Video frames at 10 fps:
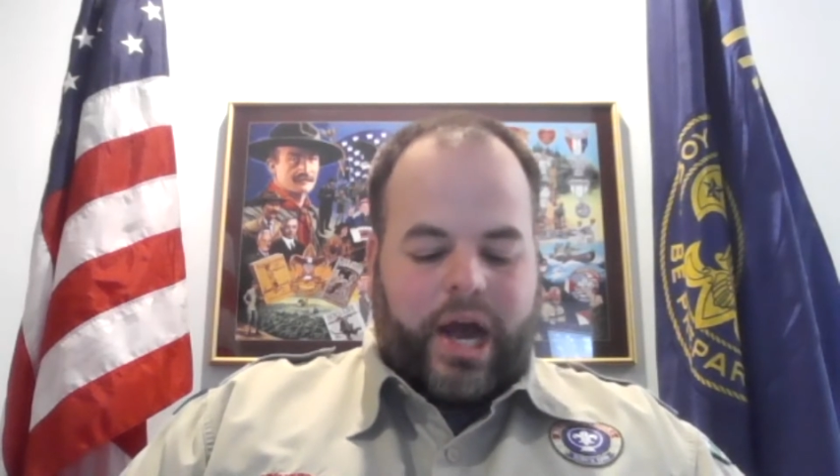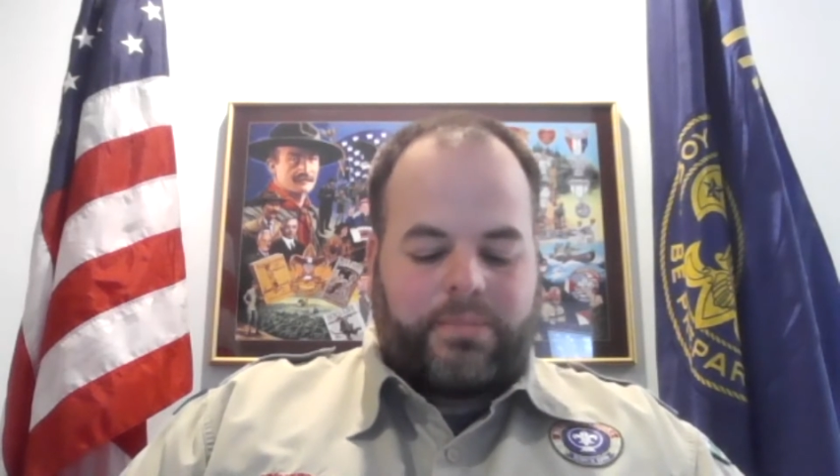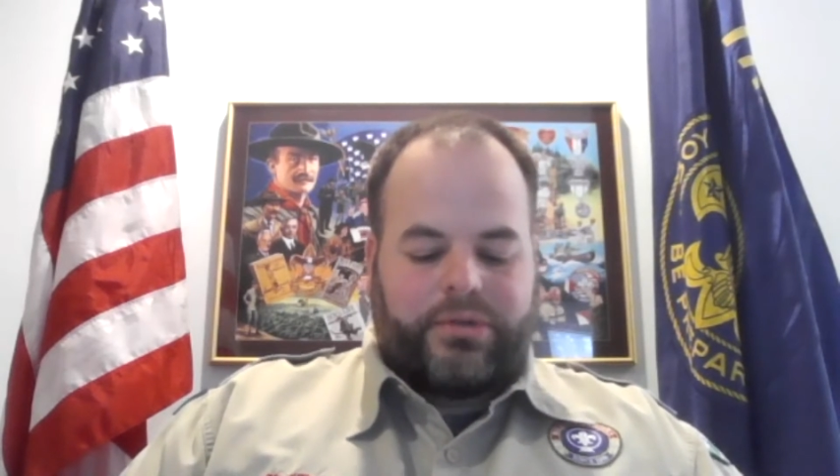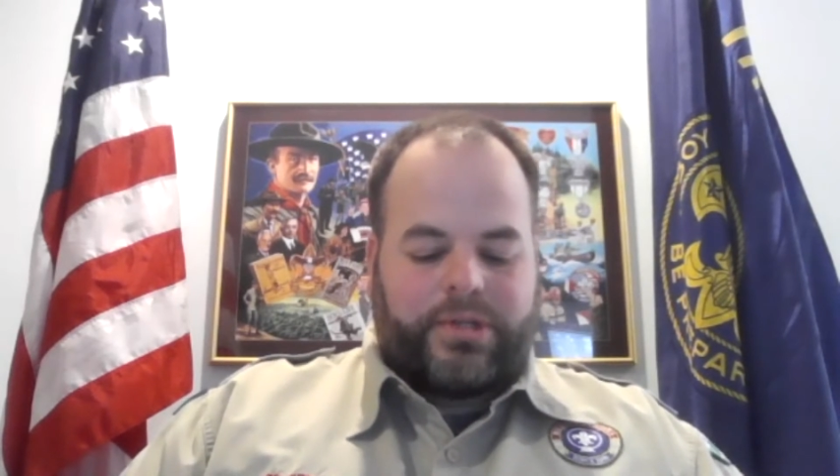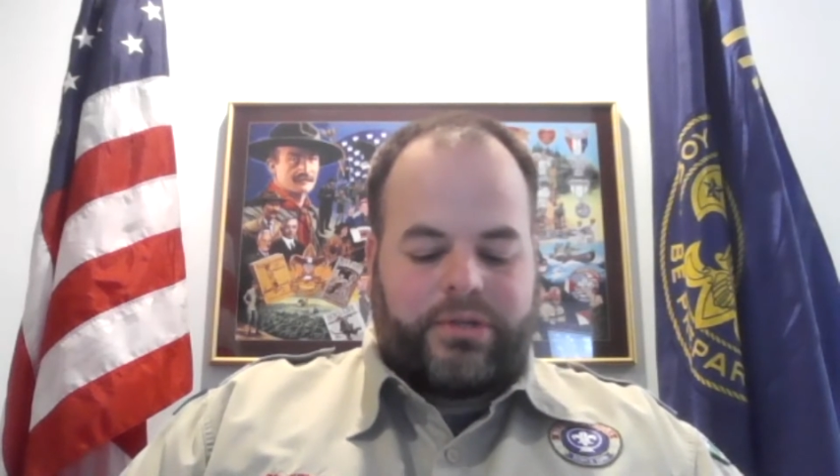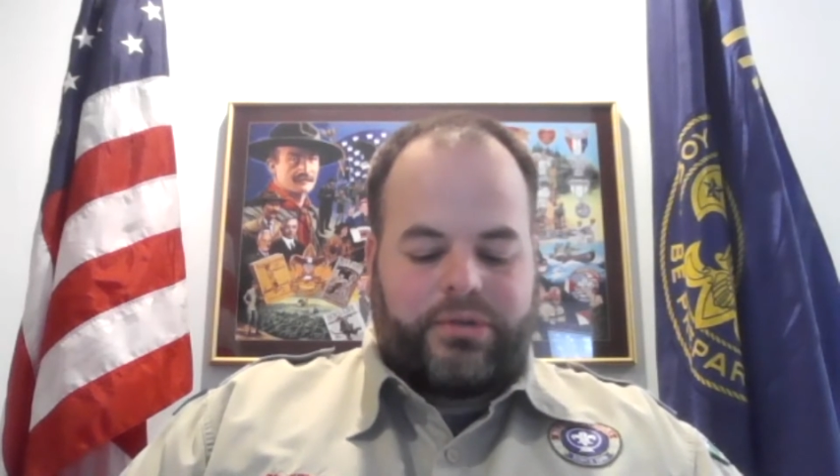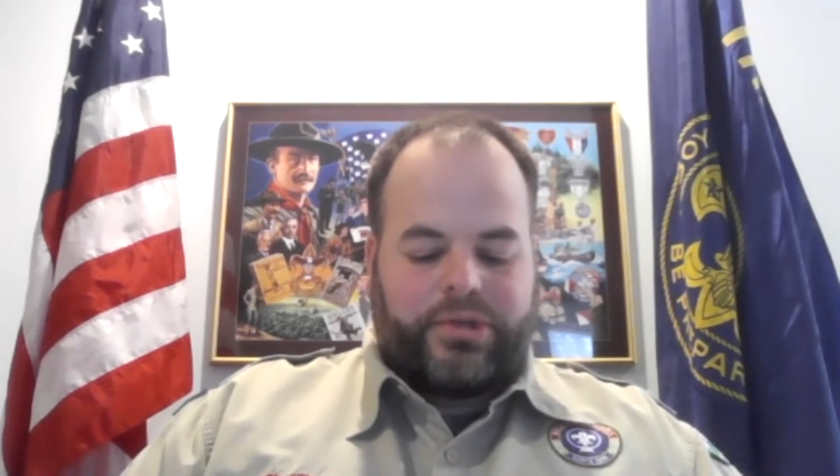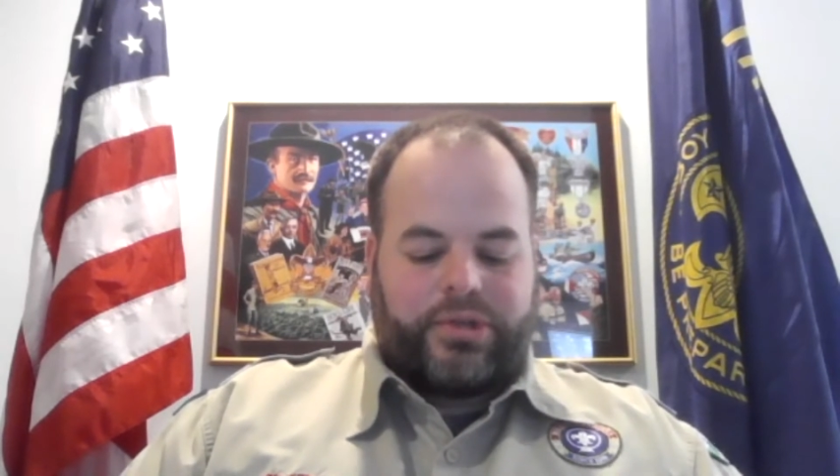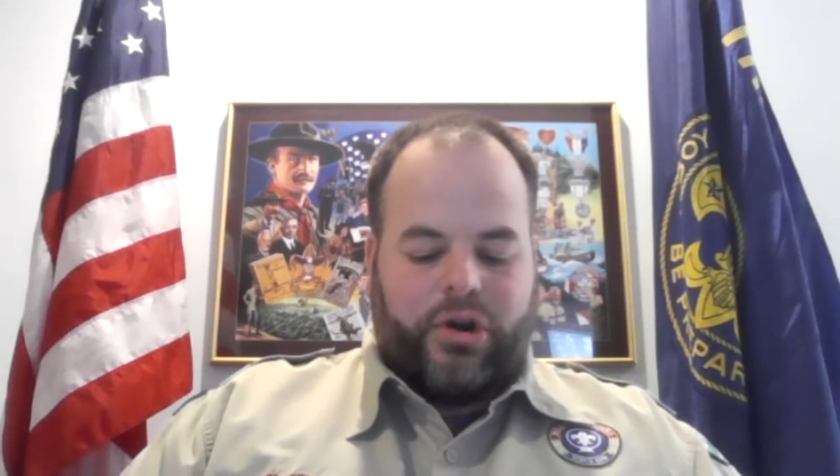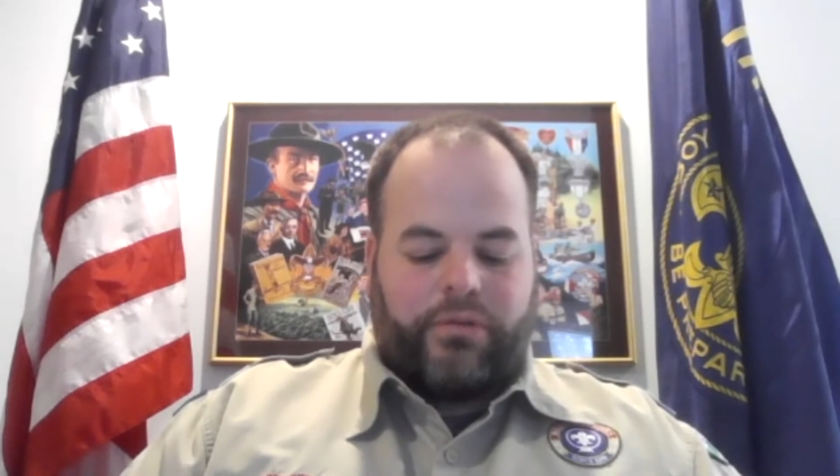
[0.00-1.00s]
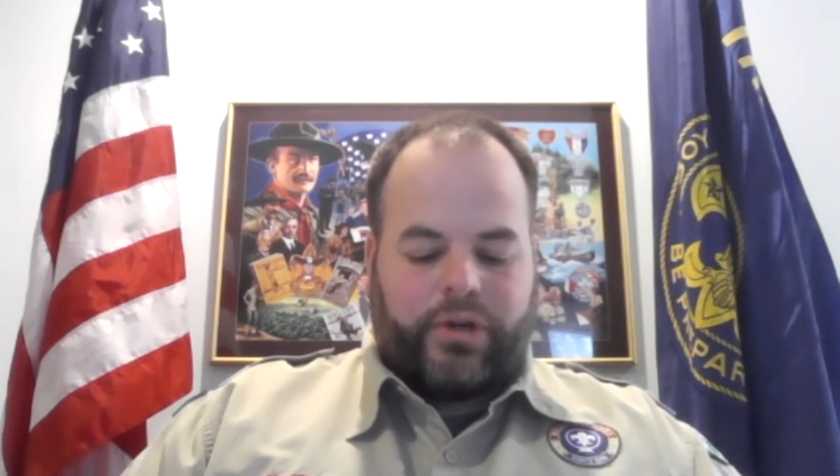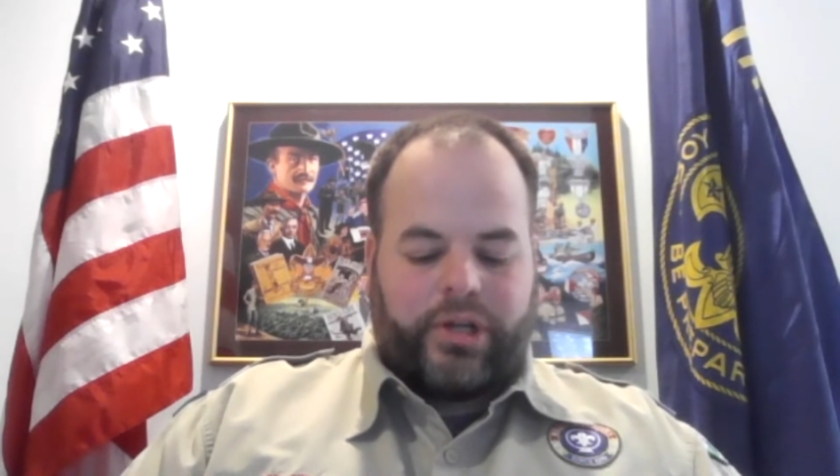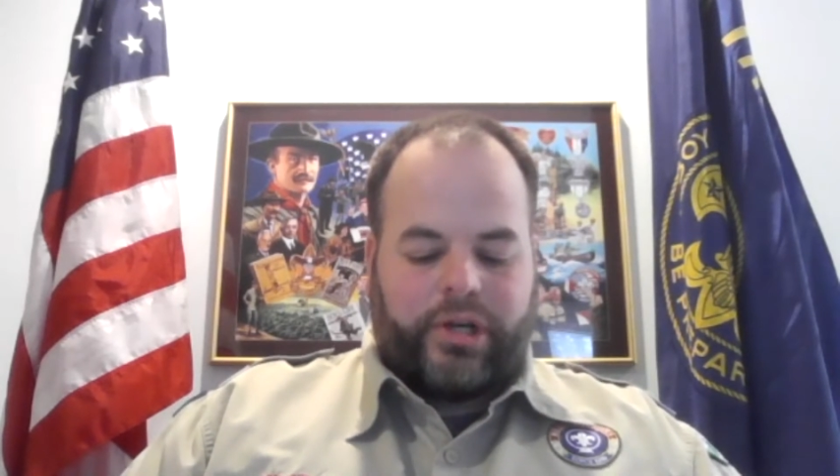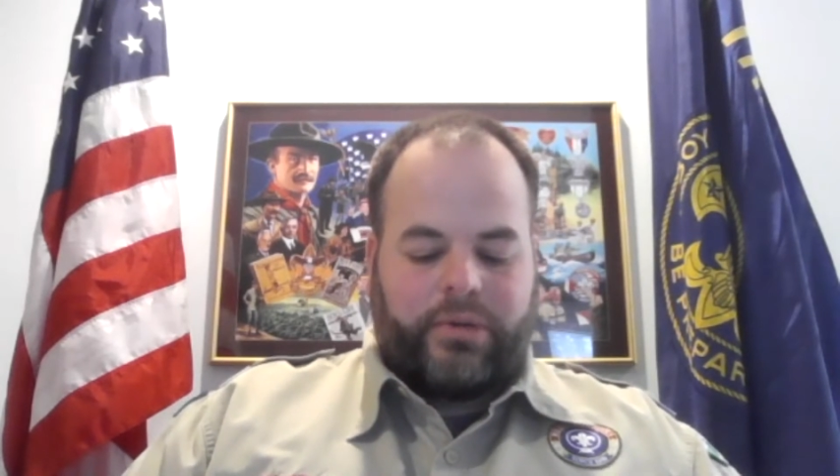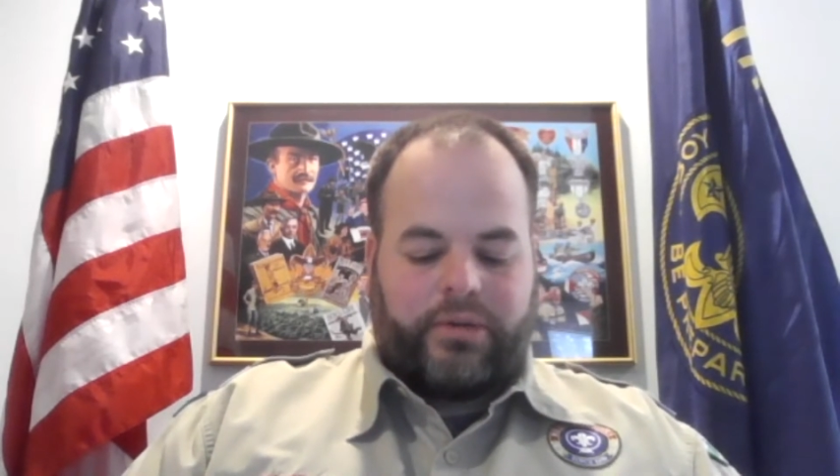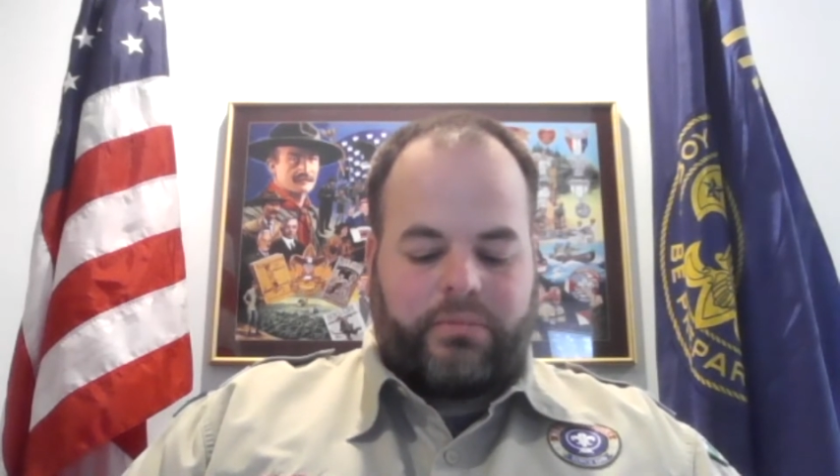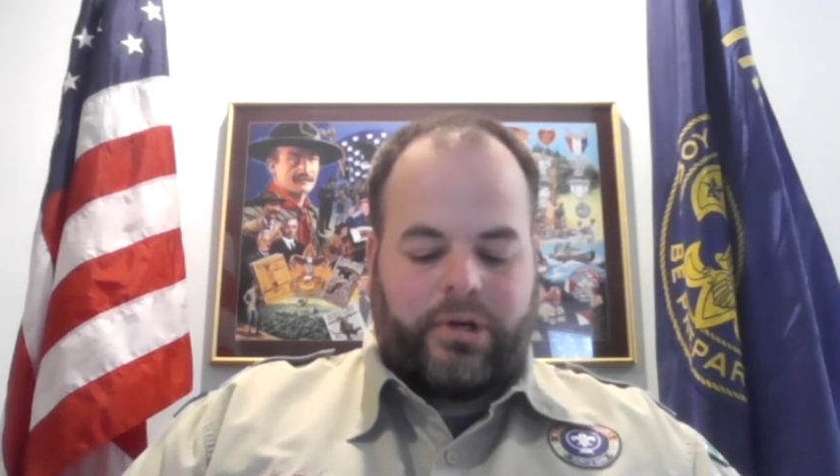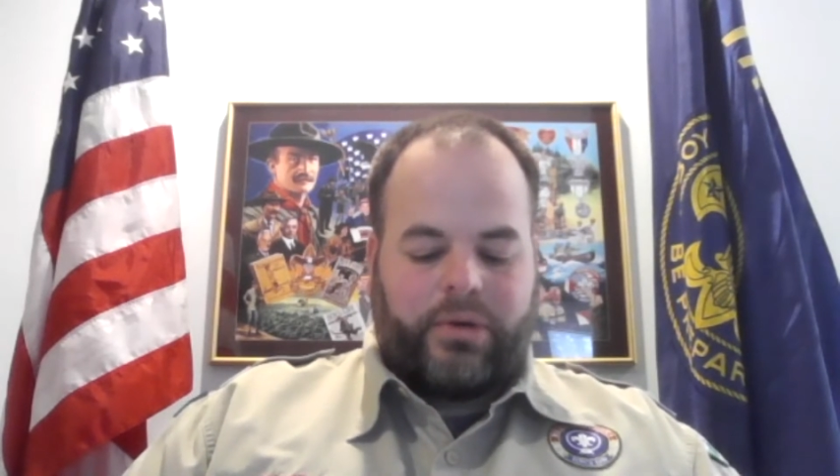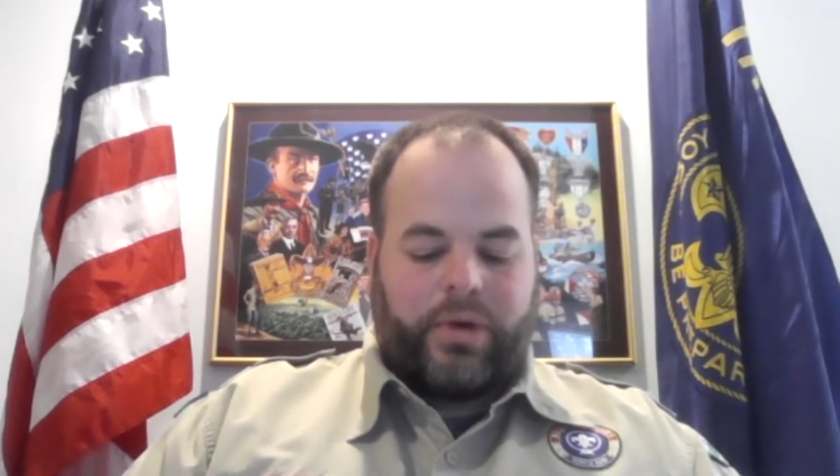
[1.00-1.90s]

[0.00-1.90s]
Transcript: obstacles to overcome